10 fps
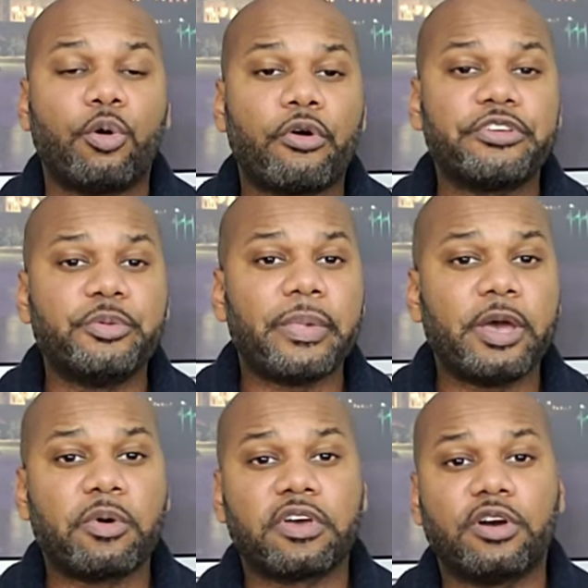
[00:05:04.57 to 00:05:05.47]
or you
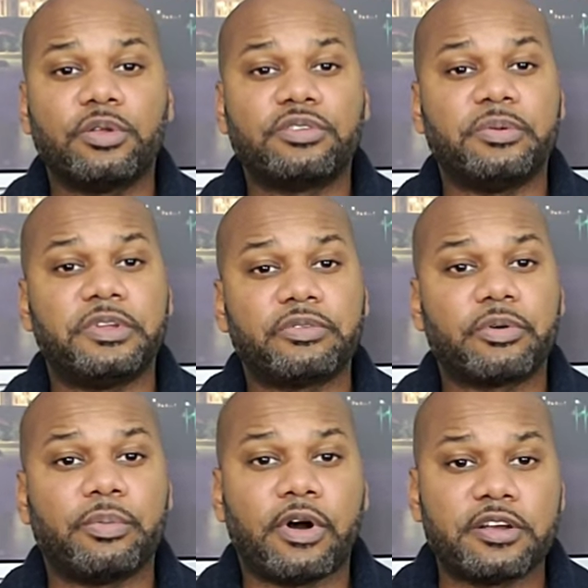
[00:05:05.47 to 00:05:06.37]
may want to go to a
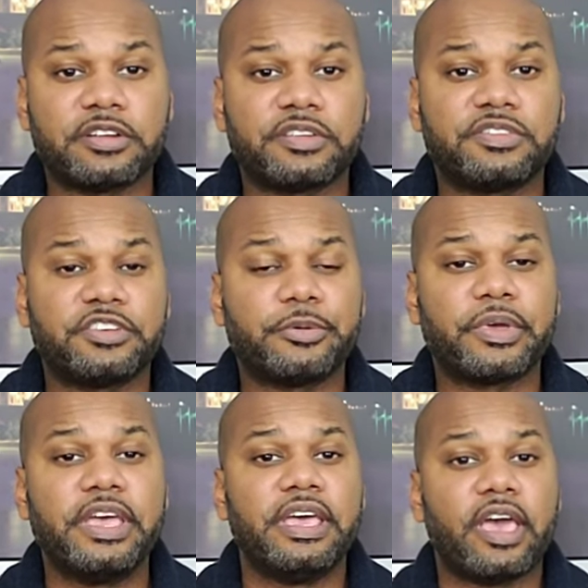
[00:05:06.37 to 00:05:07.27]
different part of the
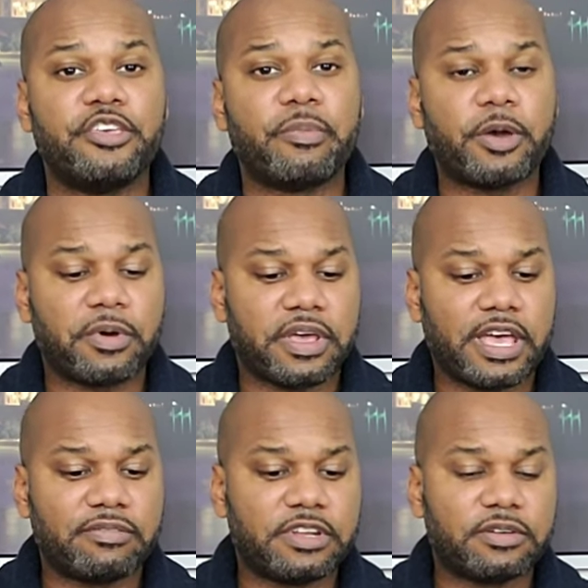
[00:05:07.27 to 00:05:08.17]
ship, and you may want to
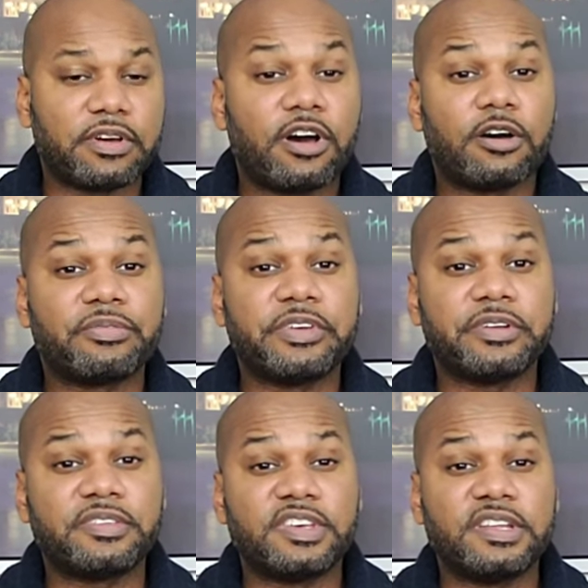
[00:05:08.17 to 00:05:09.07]
have enough coffee
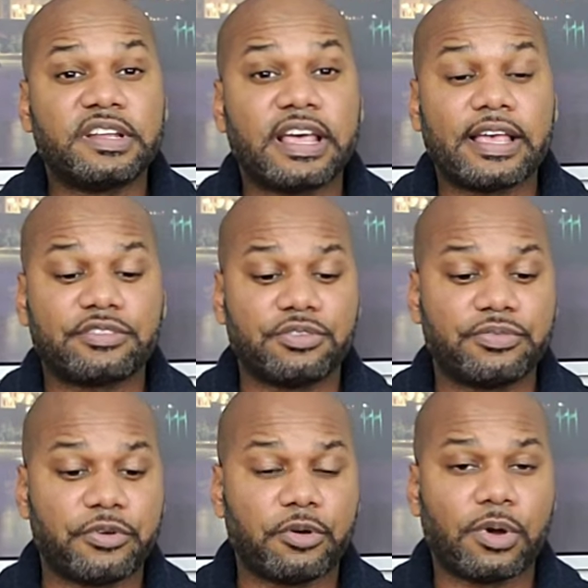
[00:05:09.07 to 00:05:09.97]
or tea to last you
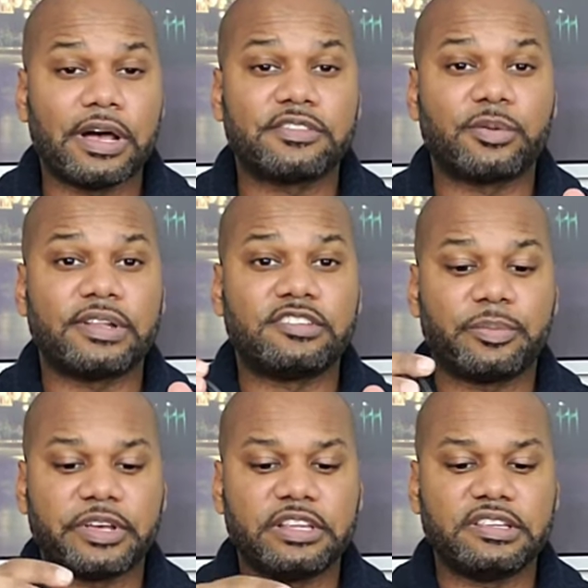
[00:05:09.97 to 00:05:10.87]
for a while. So I
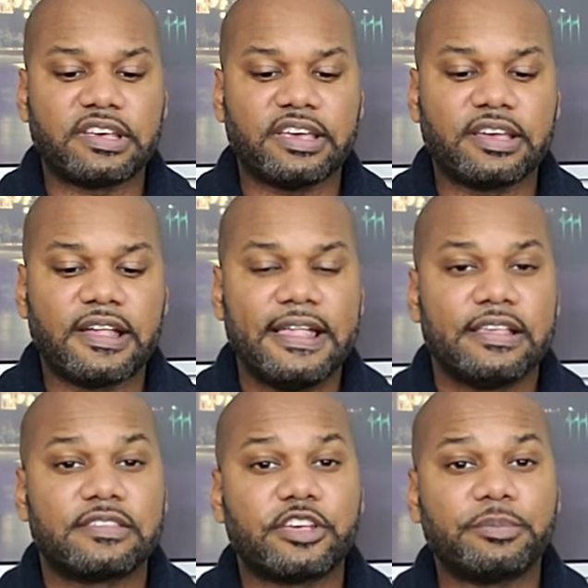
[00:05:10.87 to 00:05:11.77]
typically take
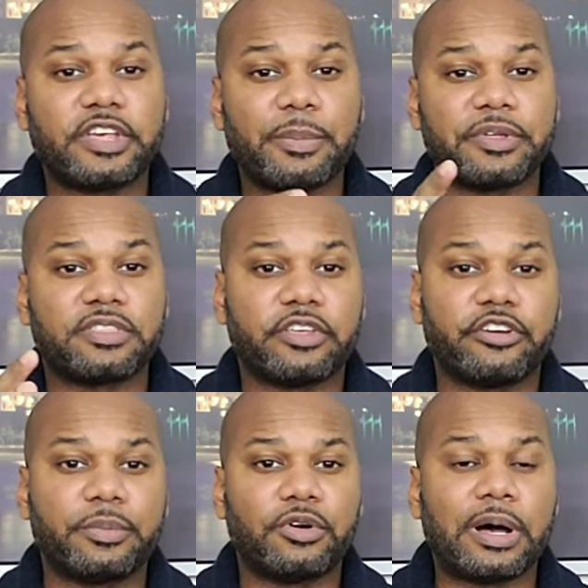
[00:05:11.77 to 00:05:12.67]
some type of
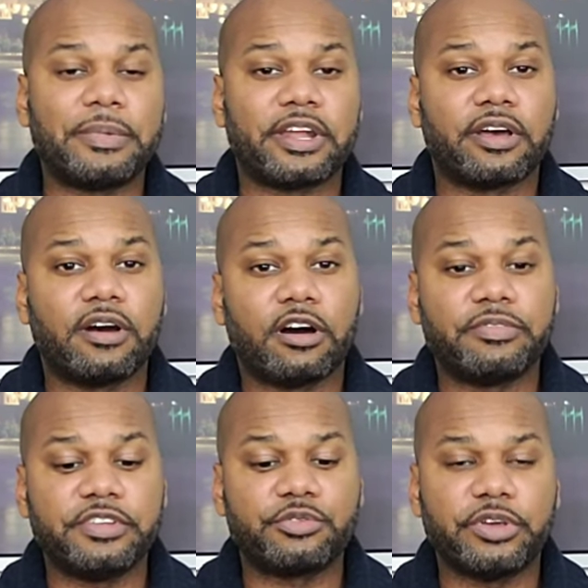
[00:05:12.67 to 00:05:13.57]
thermo. I'm not a
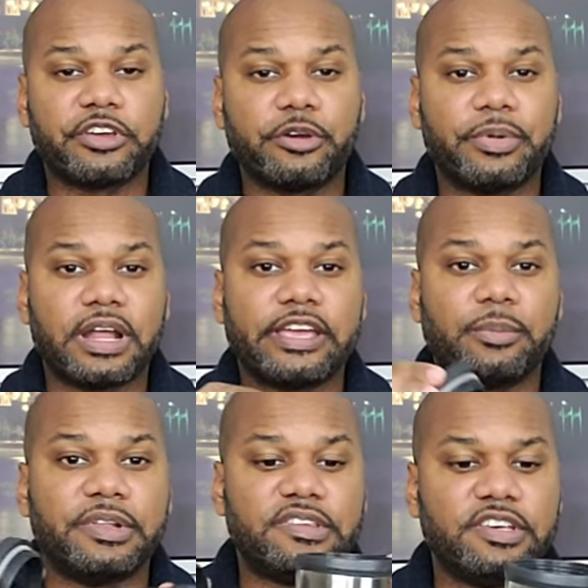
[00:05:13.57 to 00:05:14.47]
coffee drinker, but I
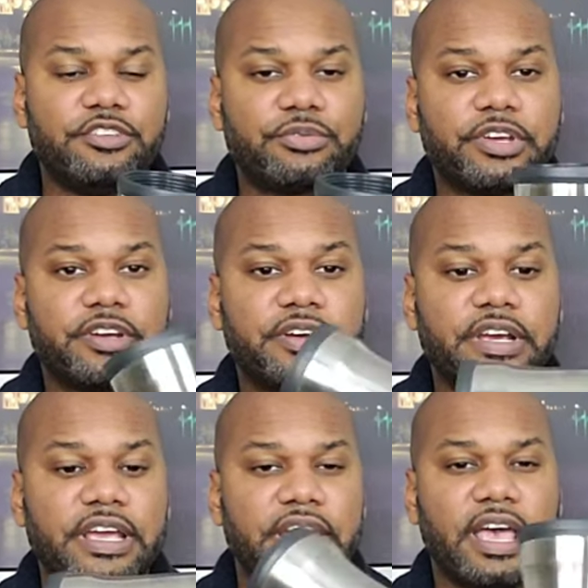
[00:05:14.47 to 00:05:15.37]
am a tea
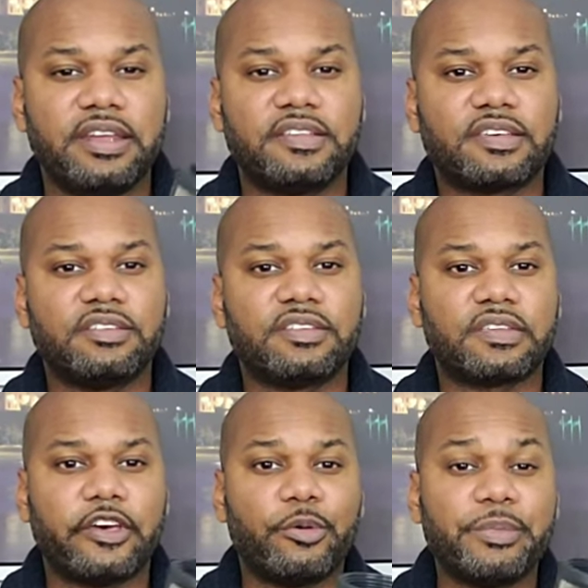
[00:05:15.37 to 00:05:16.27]
drinker, and this can
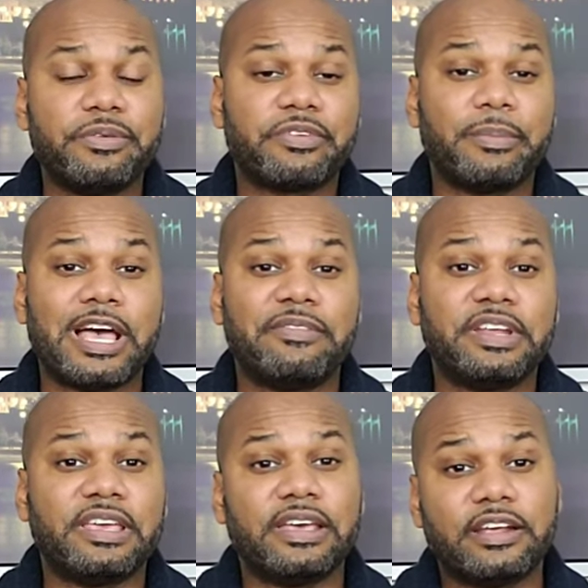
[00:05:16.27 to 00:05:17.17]
just help me from having
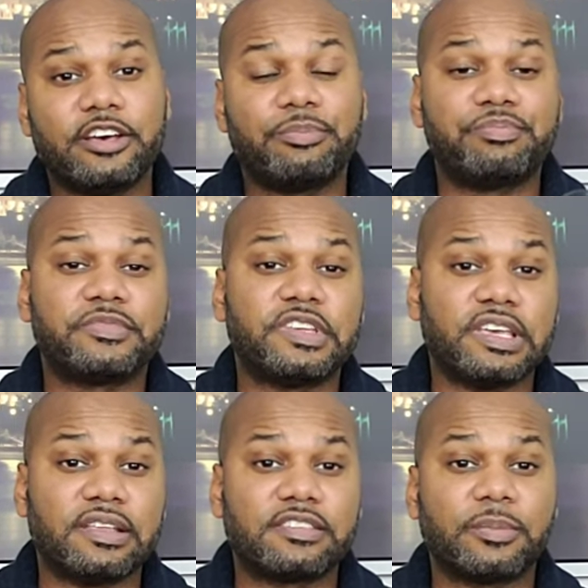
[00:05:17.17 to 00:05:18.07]
to get up to
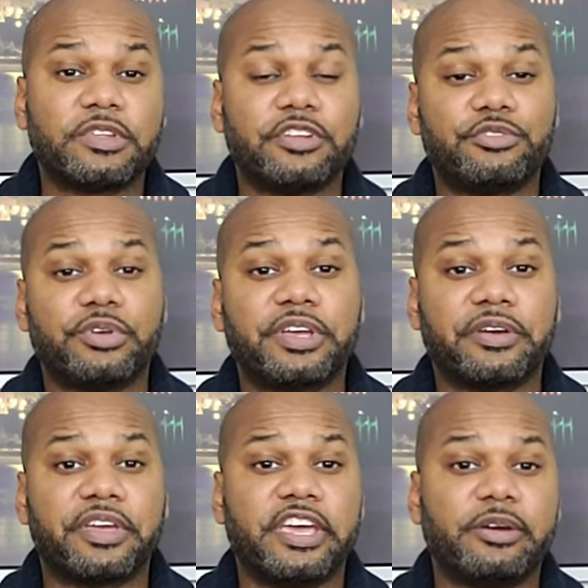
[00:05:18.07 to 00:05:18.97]
get something to drink
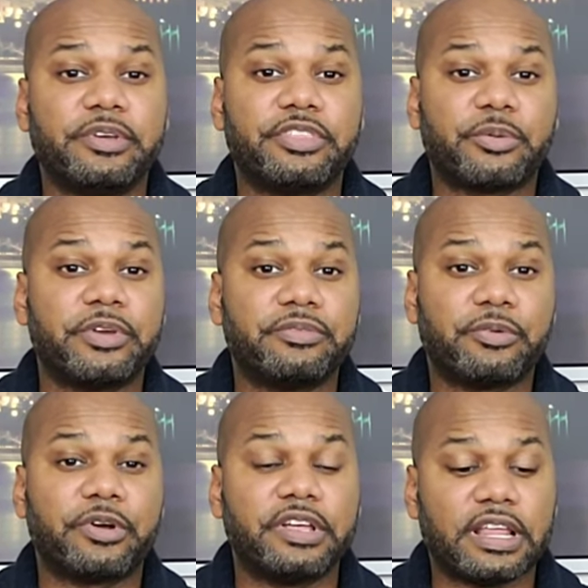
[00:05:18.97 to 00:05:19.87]
or carry 3 and
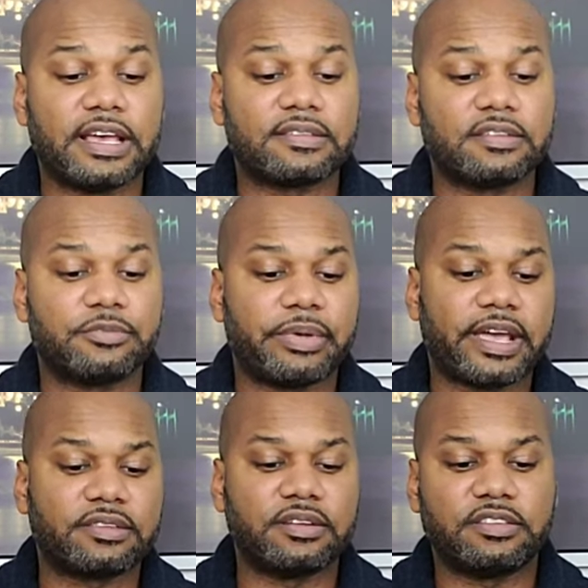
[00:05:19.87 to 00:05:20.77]
4 glasses
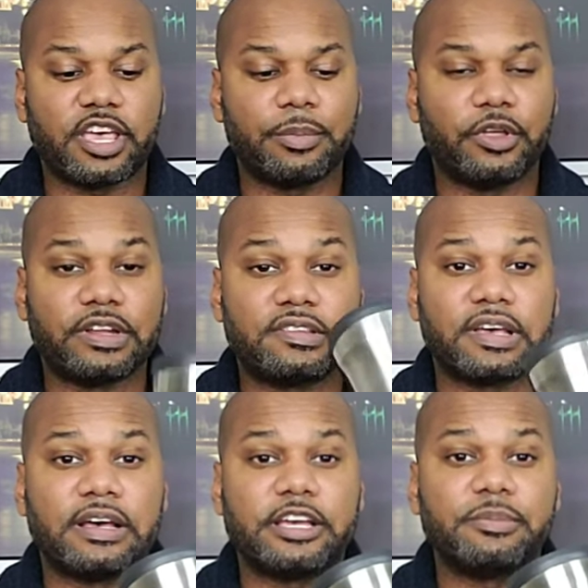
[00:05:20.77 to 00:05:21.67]
back to the table at a
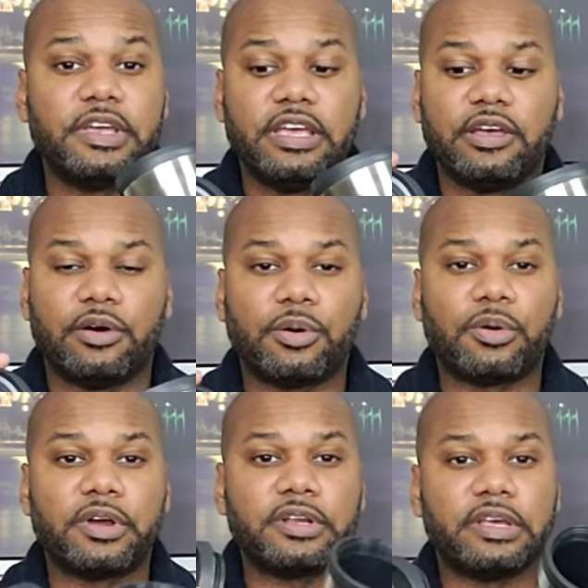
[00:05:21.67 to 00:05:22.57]
time.
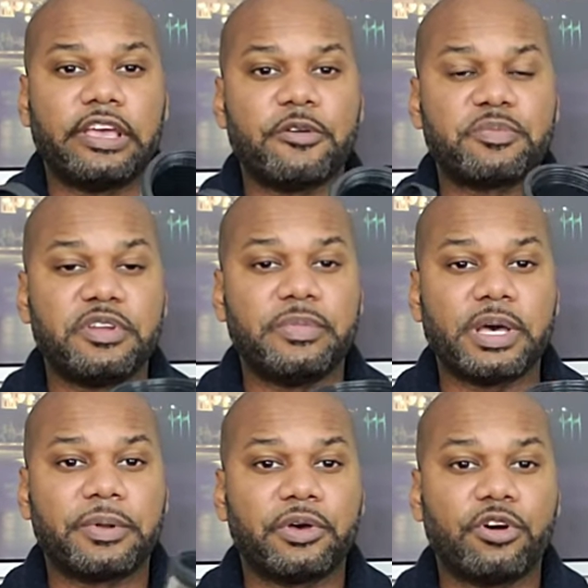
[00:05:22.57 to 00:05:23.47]
Or it helps me to be
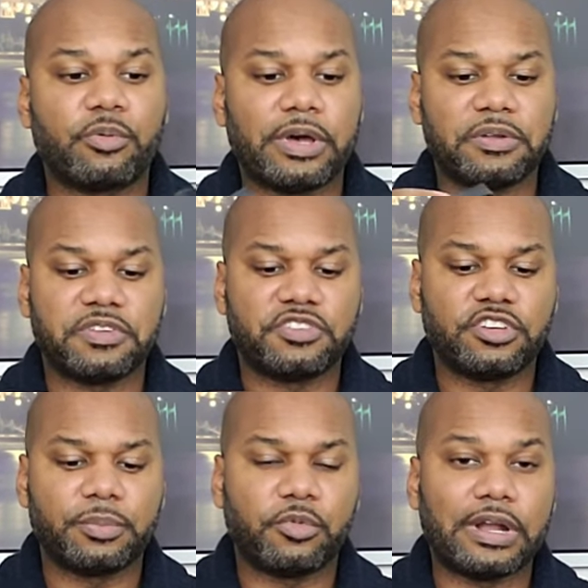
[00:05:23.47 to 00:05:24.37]
able to go around the
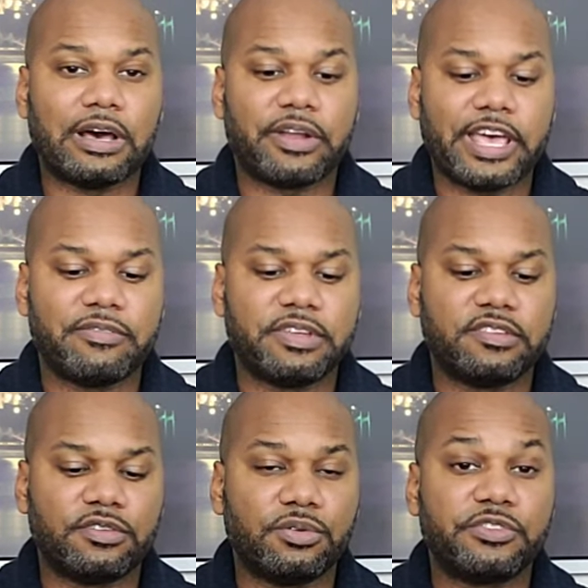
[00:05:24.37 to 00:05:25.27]
ship without
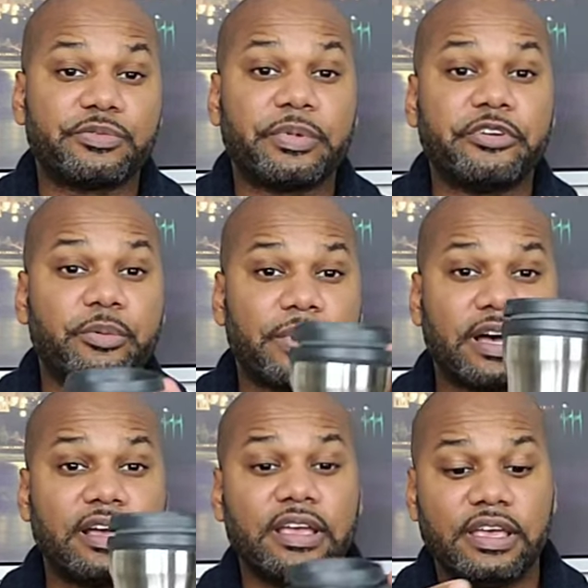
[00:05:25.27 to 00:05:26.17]
having to spill
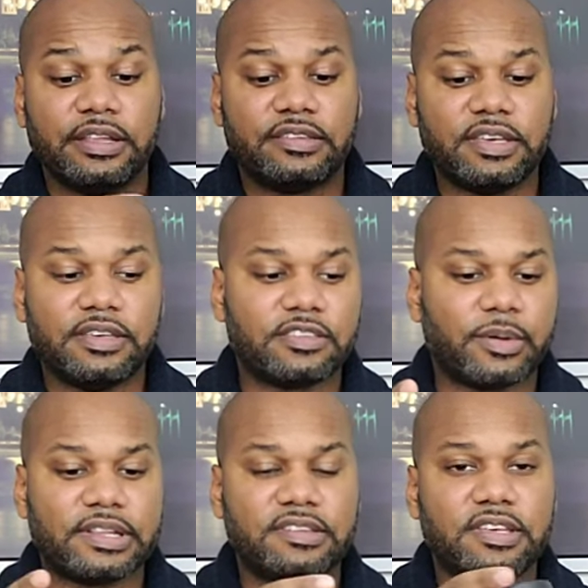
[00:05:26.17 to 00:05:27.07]
my tea.
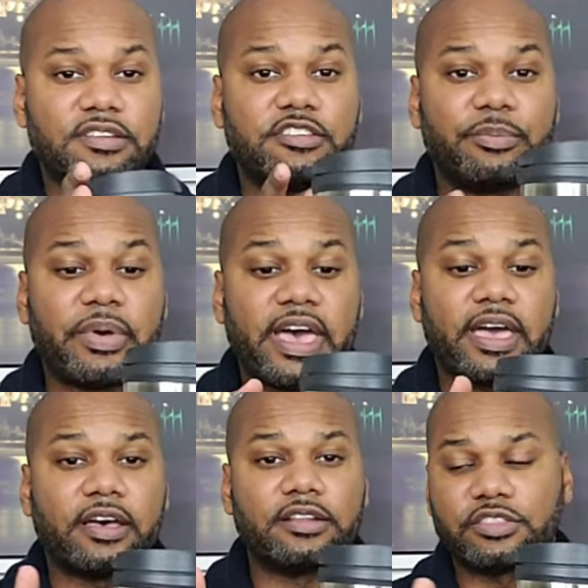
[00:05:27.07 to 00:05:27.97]
So I tend to
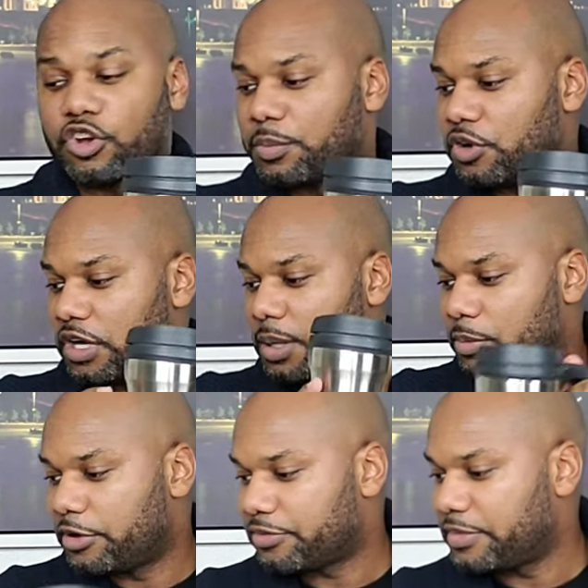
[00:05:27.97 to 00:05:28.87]
pack a thermo
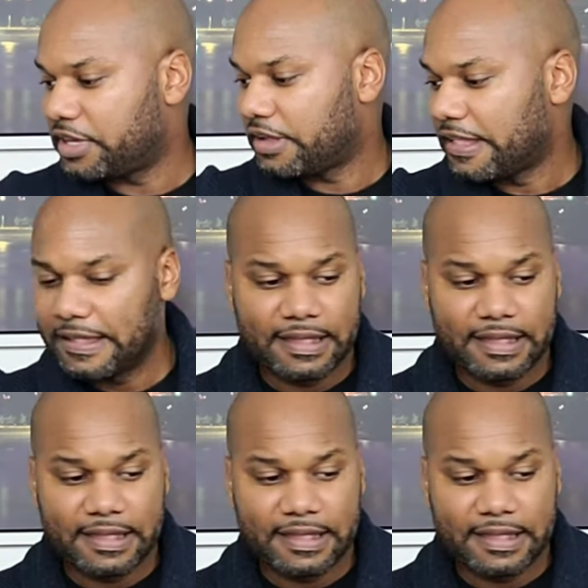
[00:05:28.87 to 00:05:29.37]
cup with me.